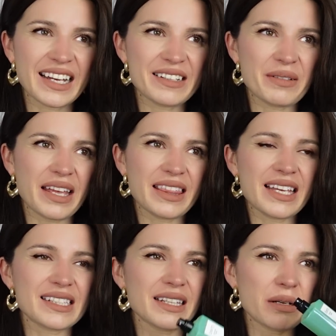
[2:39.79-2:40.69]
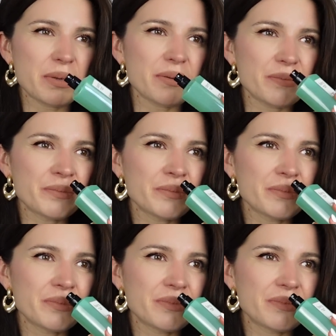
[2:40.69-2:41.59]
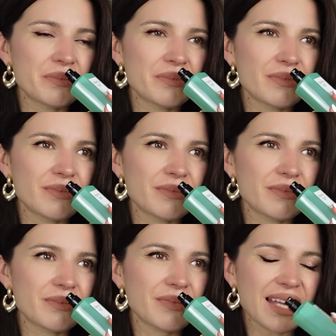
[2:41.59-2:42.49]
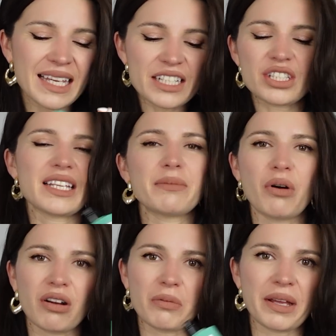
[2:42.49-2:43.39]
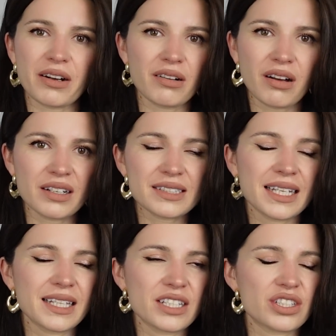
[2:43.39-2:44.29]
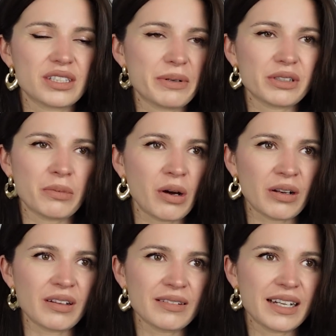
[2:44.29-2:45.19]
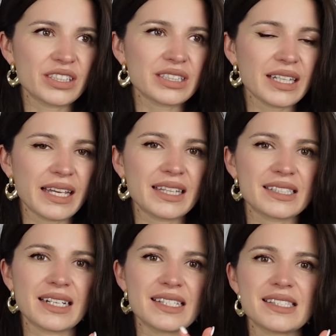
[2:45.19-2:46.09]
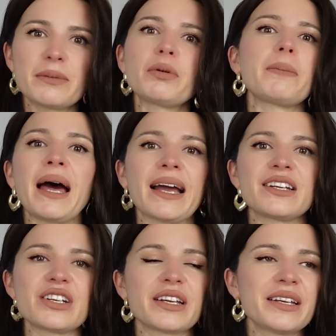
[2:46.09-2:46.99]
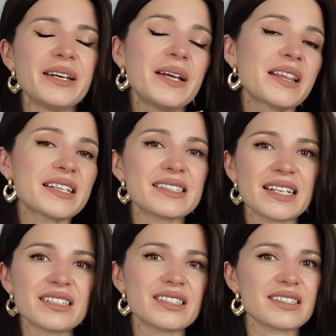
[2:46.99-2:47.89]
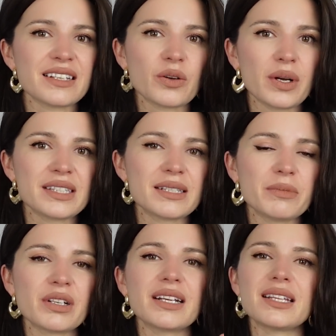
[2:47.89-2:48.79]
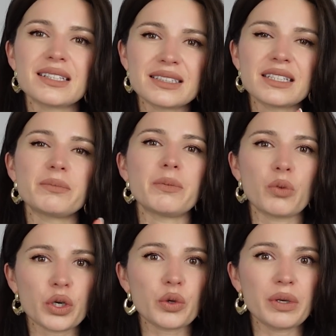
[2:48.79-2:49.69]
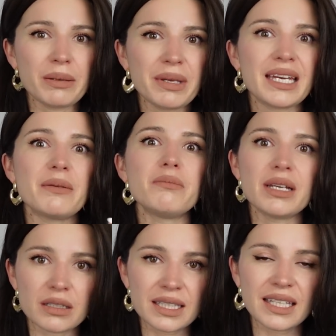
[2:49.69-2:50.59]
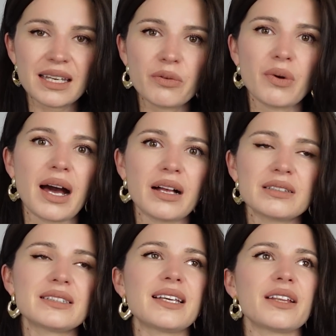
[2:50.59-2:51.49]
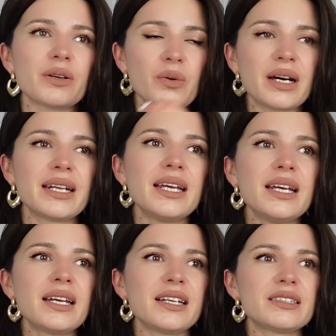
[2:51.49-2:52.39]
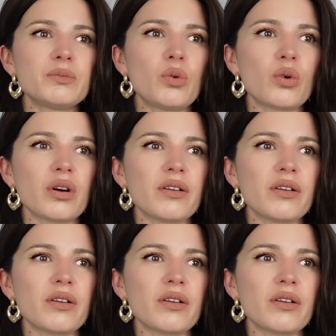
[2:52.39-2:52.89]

I think it's a little bit... I think I just like the bottle better. Honestly, I think it's just about the bottle. I just like this nice, simple packaging. The scents, they're quite similar. I think this is a little bit more creamy and milky, whilst the other one is more